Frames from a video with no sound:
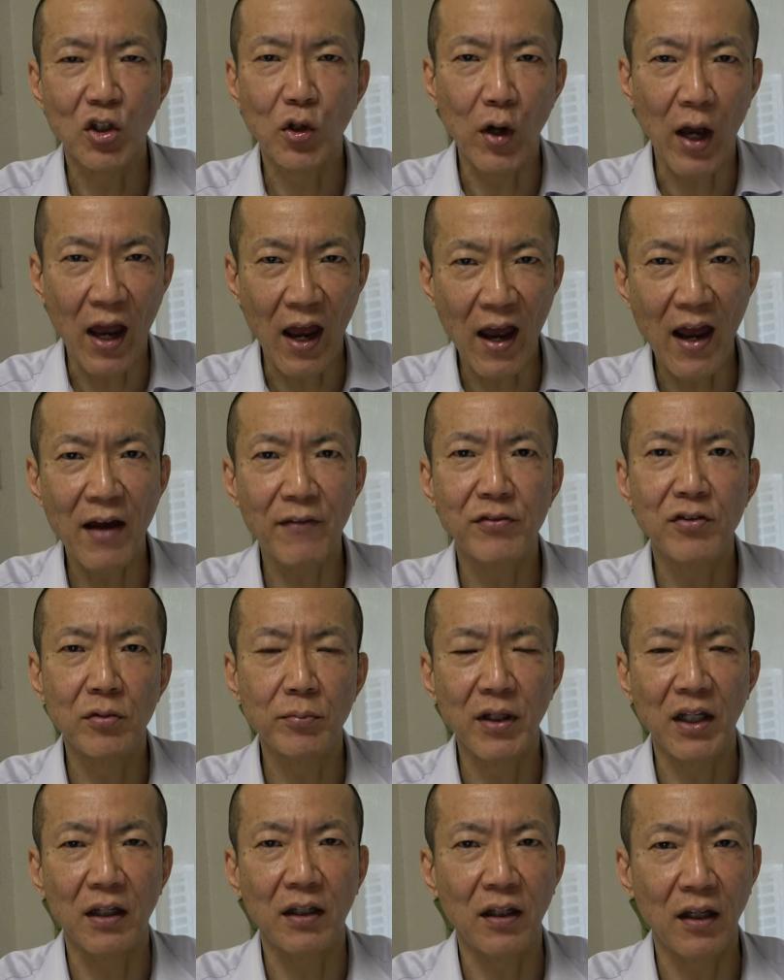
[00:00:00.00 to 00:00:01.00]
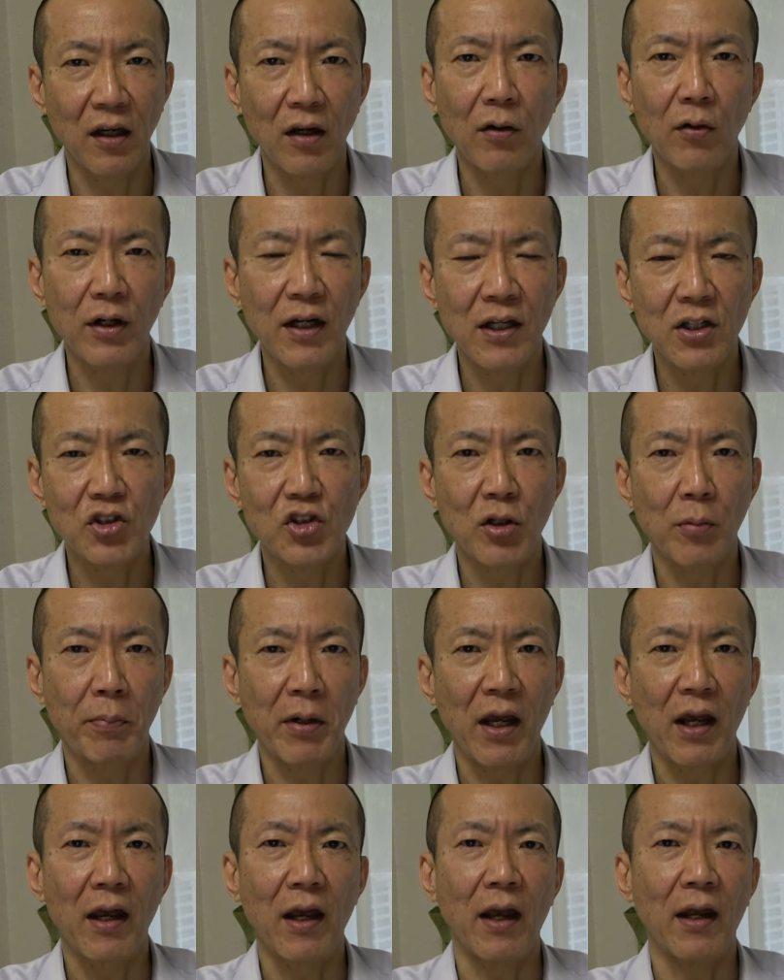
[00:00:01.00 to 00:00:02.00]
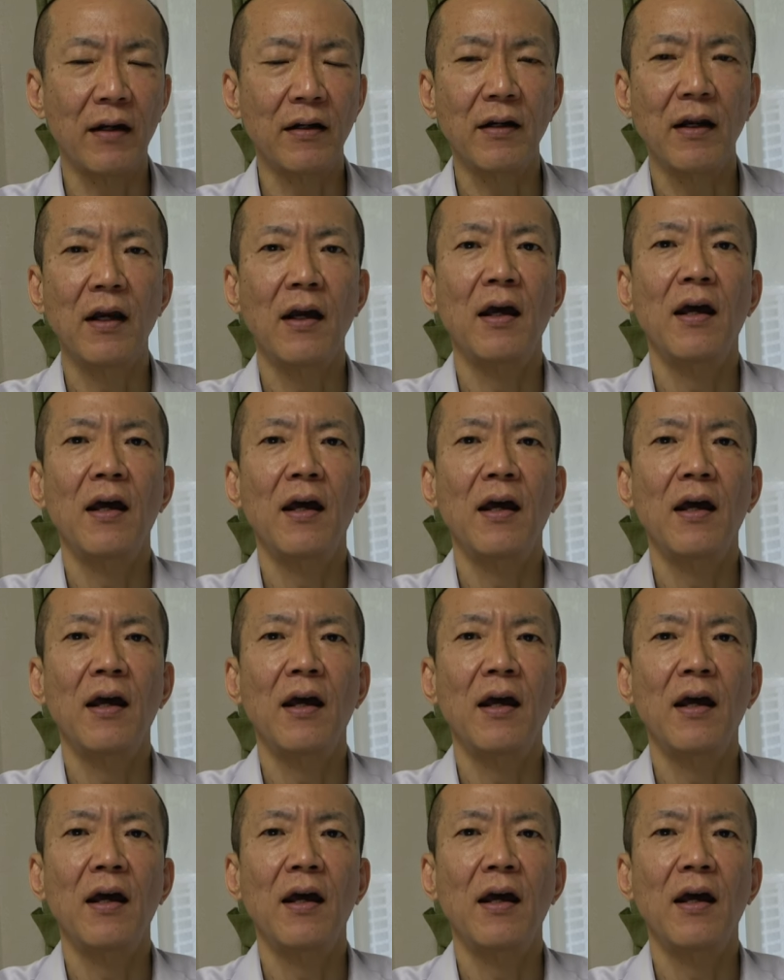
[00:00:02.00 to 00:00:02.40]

You have to be here in Japan.